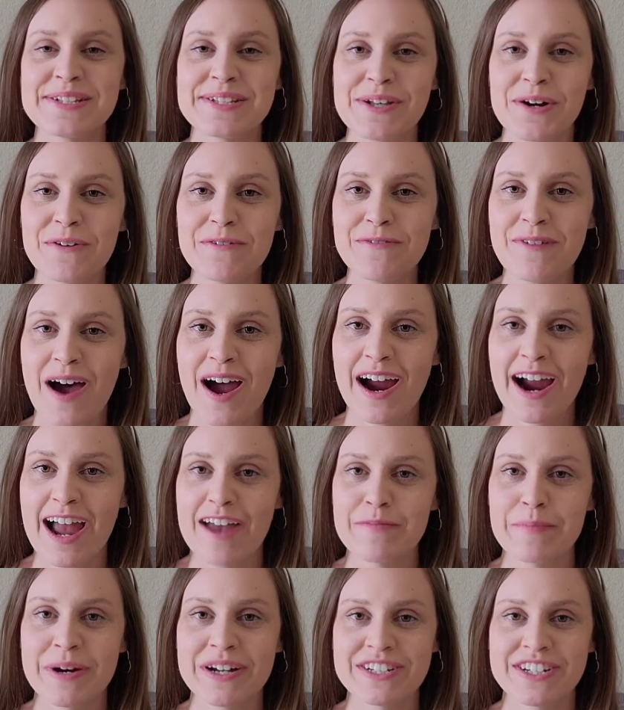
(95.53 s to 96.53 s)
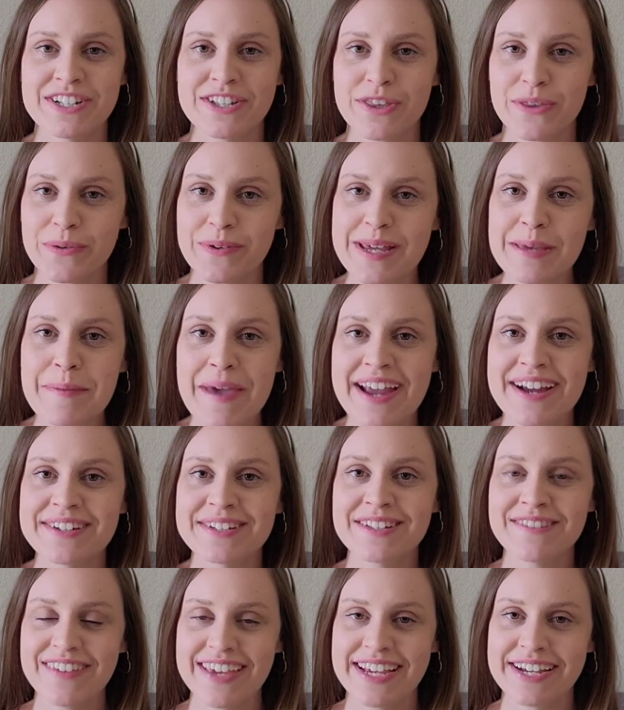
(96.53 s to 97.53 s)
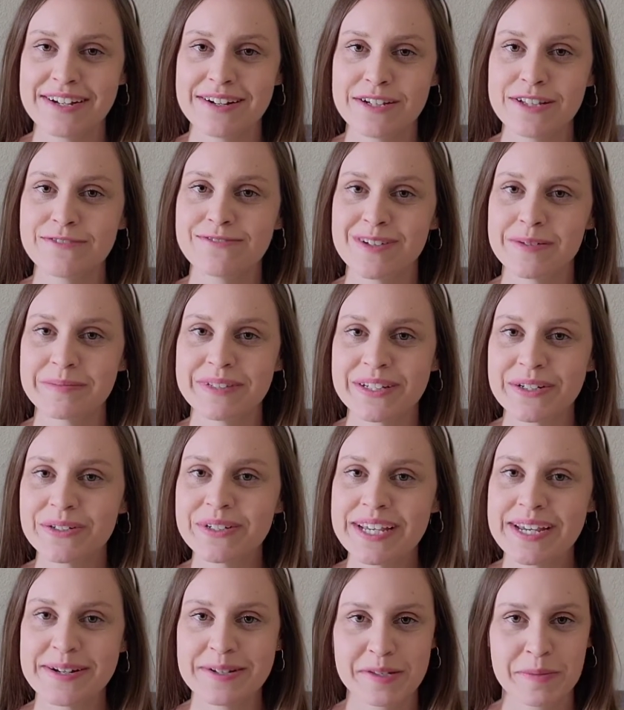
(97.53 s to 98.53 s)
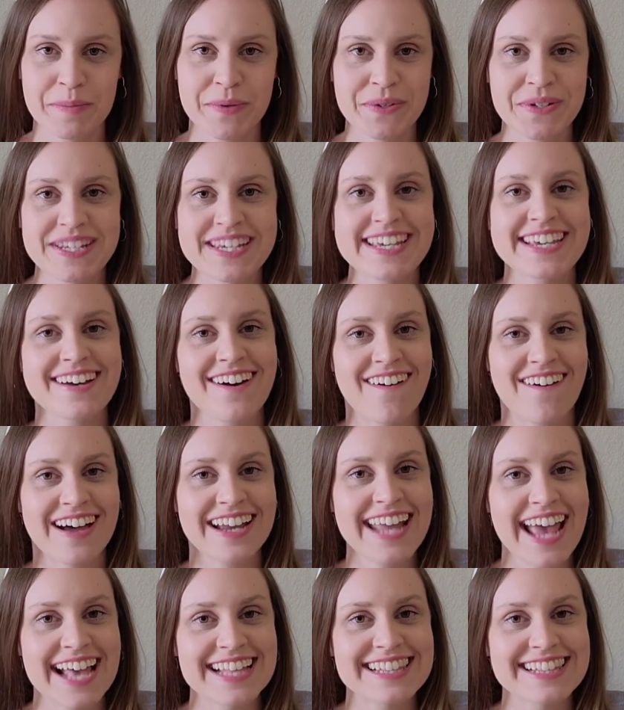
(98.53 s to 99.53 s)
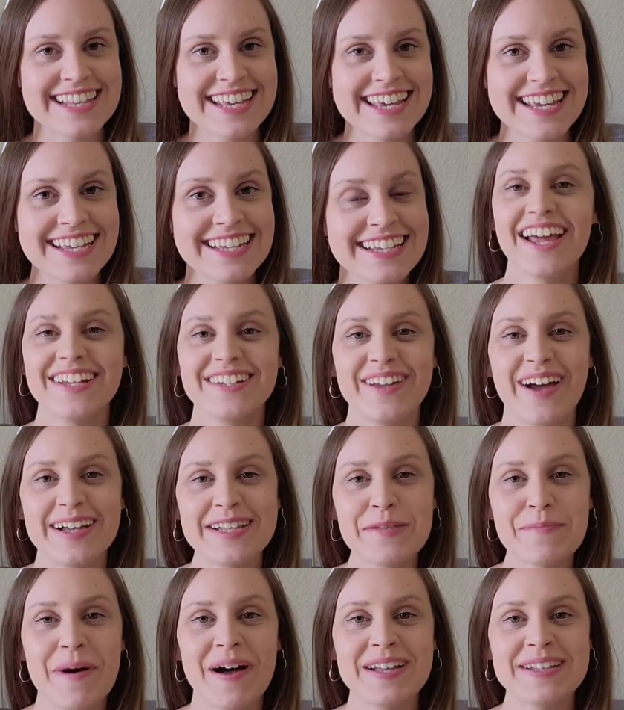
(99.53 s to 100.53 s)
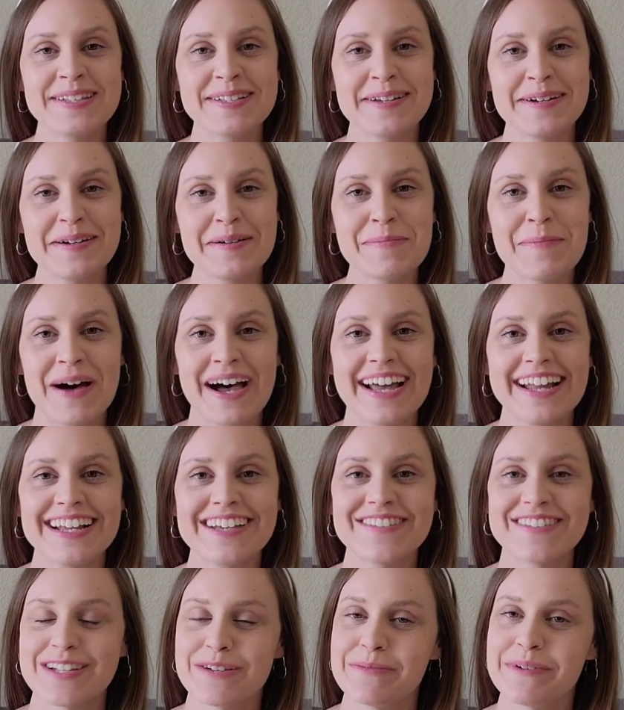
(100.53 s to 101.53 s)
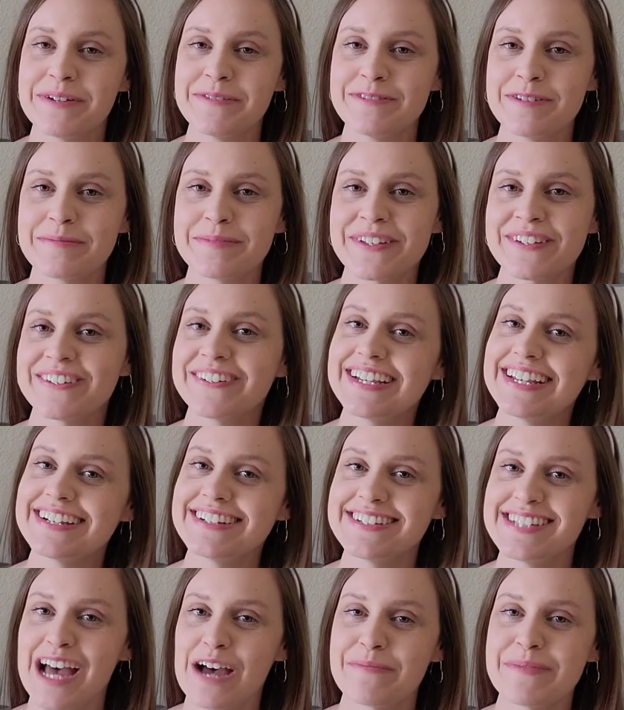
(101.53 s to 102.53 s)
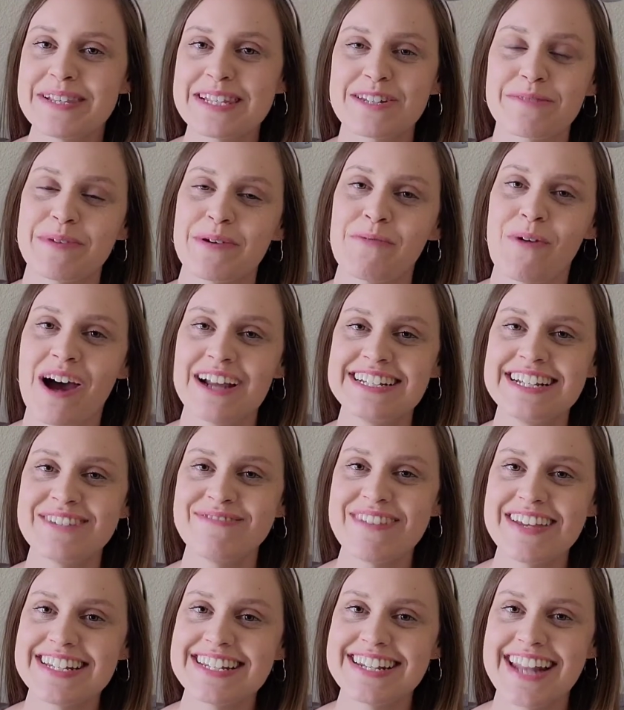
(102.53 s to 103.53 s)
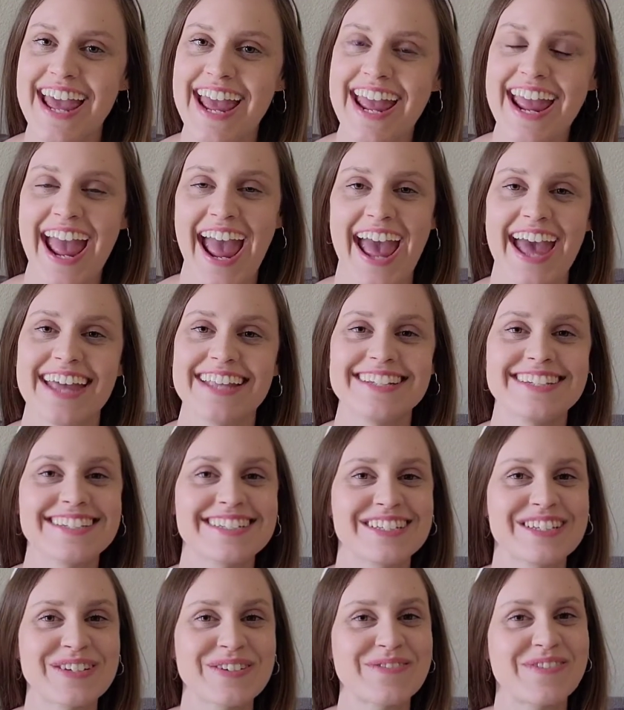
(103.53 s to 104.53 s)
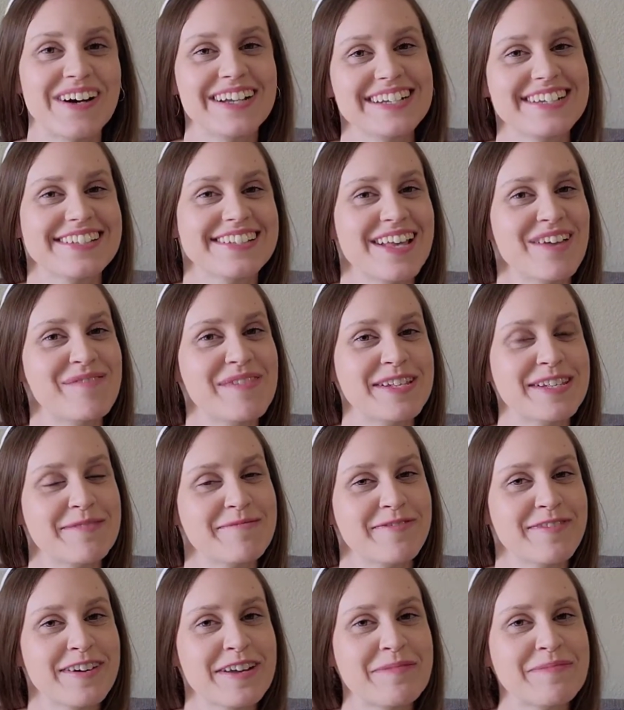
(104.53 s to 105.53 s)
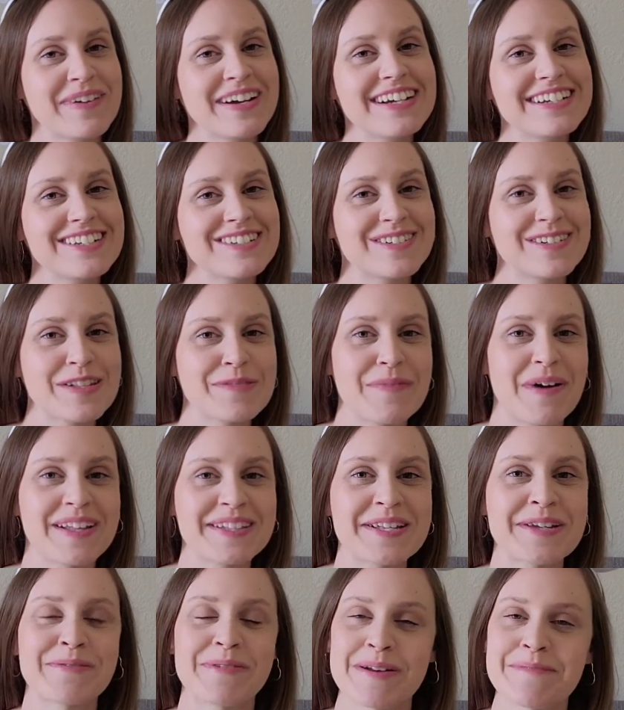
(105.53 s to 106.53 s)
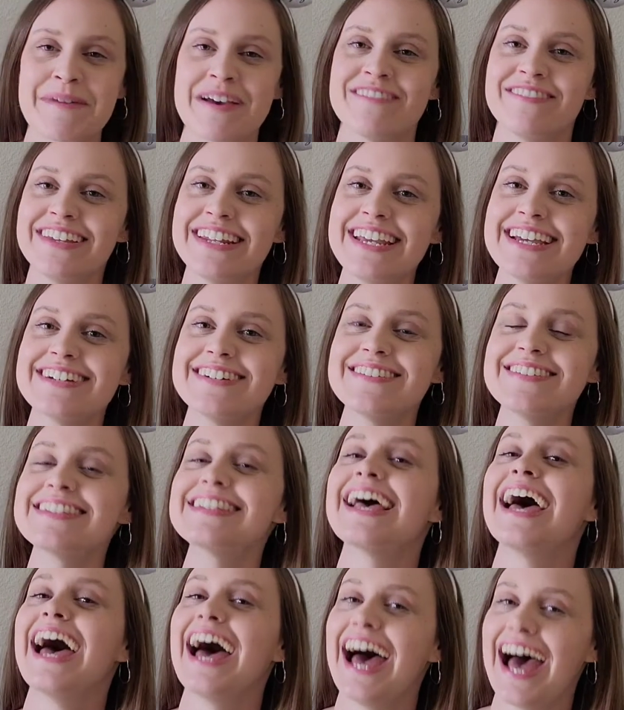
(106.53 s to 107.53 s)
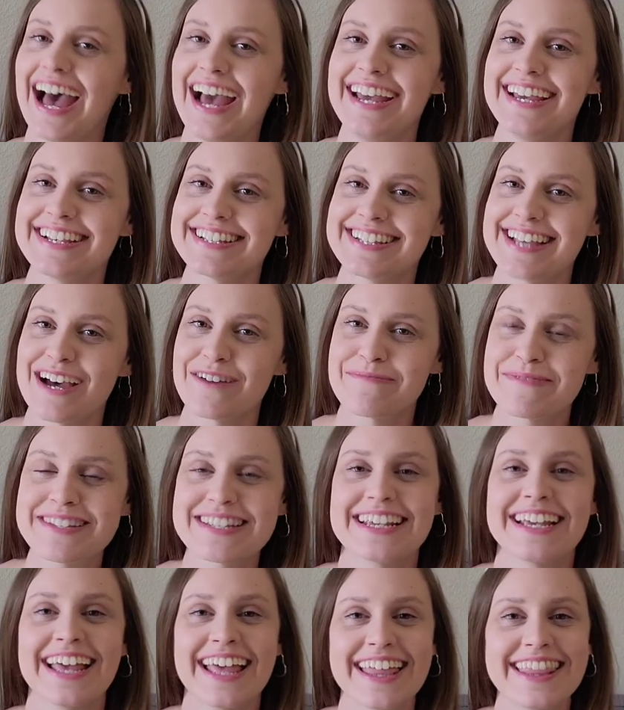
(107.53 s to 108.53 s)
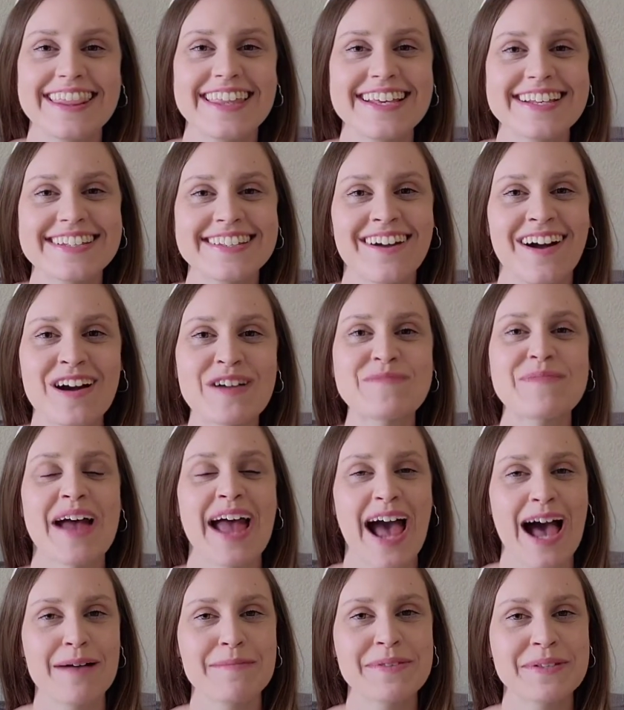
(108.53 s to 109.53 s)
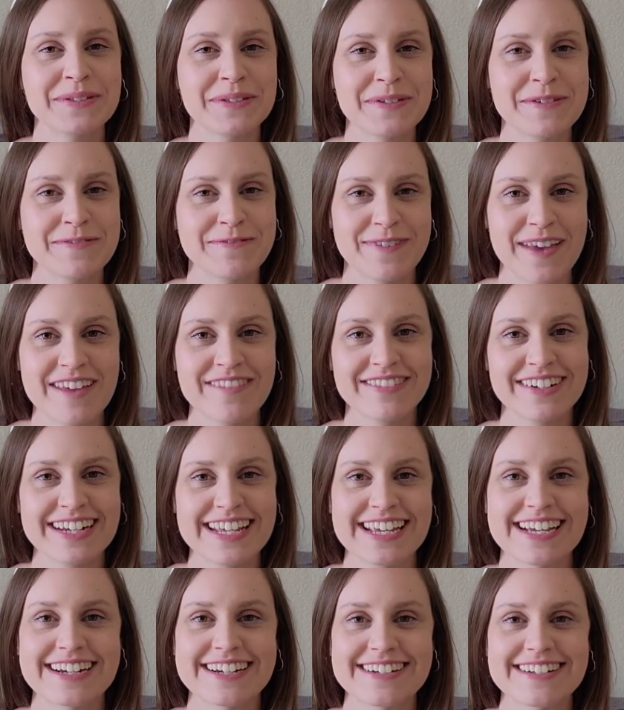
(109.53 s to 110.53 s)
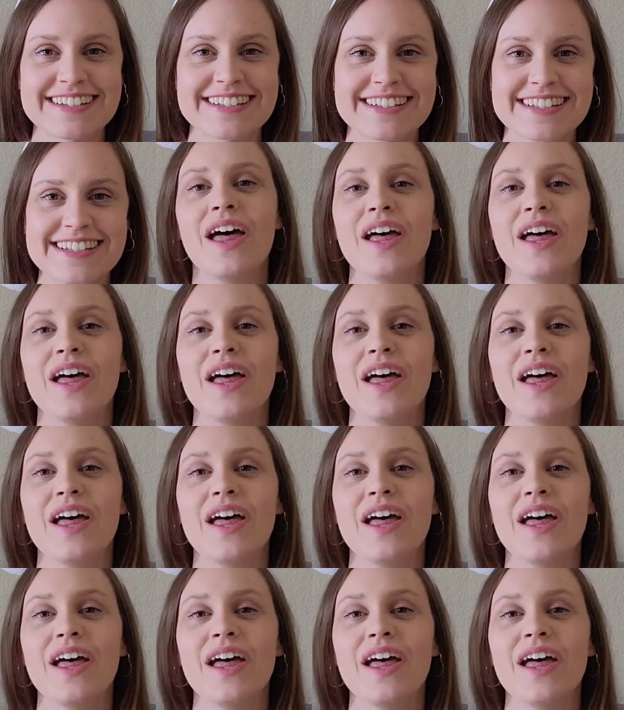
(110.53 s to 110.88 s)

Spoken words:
So far, I've purchased three pairs of ears from Little Ears Boutique on Etsy. Not sponsored, but if someone from Little Ears happens to be watching me today and you want to send me some free merch or sponsor one of my videos, I accept. These are my absolute favorite ears.